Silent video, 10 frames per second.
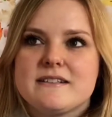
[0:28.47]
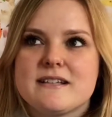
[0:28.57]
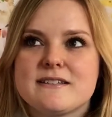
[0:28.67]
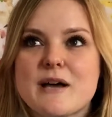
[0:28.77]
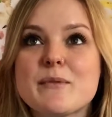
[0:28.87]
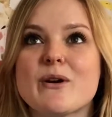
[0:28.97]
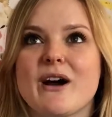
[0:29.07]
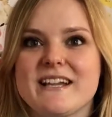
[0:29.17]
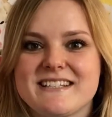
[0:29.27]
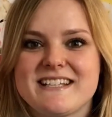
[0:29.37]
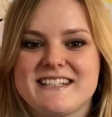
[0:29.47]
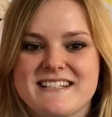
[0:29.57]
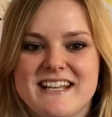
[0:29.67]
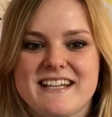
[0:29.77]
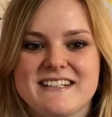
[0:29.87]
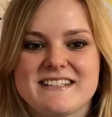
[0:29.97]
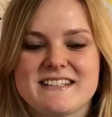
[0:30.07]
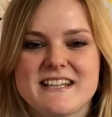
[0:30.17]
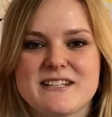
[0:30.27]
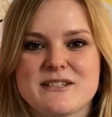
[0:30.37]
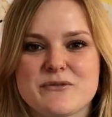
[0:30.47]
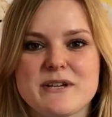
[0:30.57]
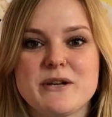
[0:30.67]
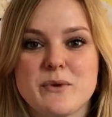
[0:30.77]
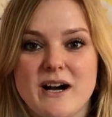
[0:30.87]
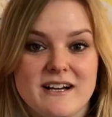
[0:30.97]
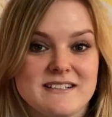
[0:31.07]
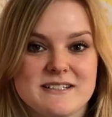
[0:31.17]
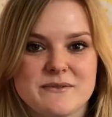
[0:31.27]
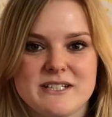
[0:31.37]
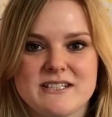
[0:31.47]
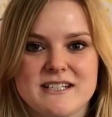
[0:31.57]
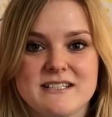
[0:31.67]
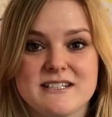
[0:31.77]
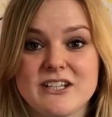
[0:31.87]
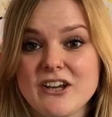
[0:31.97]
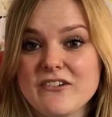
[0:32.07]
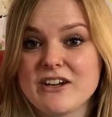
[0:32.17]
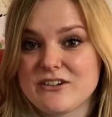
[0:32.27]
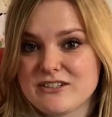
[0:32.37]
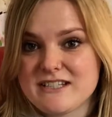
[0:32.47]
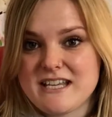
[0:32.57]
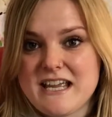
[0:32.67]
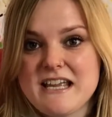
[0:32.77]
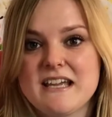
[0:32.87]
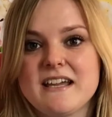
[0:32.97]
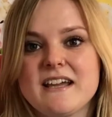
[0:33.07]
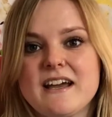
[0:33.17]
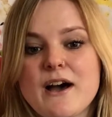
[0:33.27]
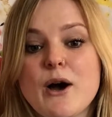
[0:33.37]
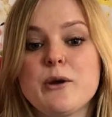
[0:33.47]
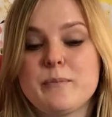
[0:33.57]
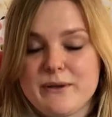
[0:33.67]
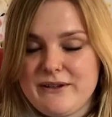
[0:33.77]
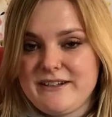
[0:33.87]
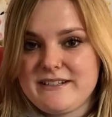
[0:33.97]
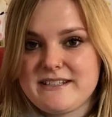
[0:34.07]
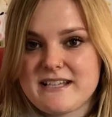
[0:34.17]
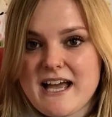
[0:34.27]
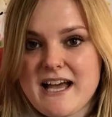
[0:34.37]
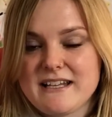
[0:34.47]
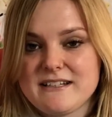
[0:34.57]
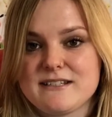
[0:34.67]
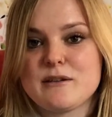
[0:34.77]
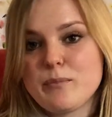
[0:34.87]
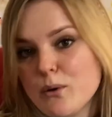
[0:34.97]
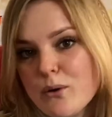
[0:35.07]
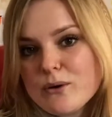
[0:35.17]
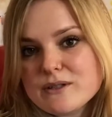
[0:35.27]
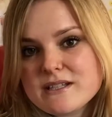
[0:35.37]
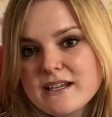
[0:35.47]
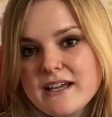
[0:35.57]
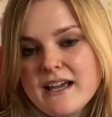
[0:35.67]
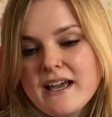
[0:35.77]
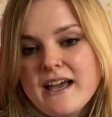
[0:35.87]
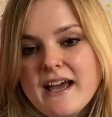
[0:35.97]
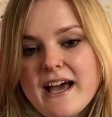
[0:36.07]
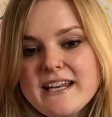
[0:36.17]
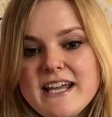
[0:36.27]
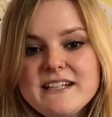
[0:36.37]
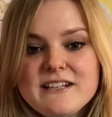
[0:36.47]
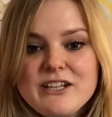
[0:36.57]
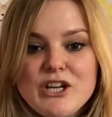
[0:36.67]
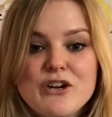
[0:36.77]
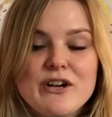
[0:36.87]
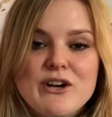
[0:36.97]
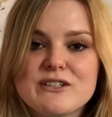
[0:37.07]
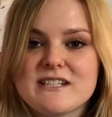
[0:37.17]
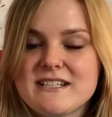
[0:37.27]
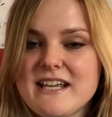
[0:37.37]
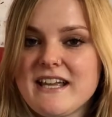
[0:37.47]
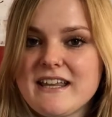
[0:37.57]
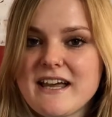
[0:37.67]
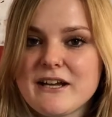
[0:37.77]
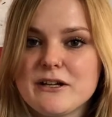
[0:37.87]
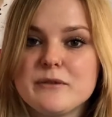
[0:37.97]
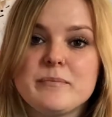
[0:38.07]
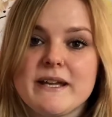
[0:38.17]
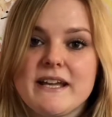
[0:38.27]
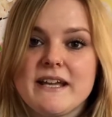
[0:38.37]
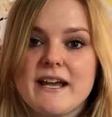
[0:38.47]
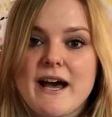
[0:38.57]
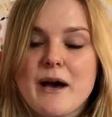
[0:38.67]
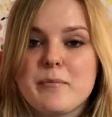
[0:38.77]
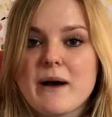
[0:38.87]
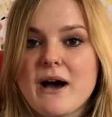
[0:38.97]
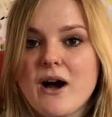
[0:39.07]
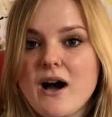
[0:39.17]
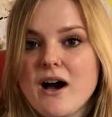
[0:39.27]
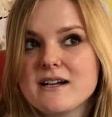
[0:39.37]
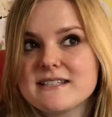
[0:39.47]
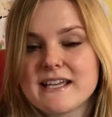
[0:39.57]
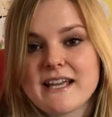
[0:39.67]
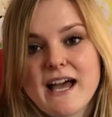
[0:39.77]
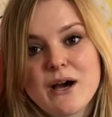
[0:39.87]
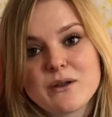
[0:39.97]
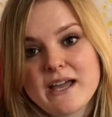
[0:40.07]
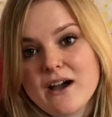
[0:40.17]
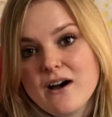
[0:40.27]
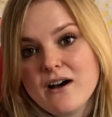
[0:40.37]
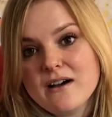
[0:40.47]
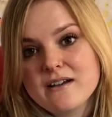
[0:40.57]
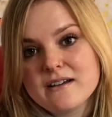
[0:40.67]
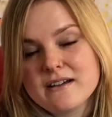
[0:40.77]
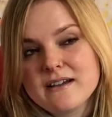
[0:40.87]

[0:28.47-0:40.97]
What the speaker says: to summarise these things, there's three words, which is curiosity, openness, and support. And in curiosity, that could be about asking how they are,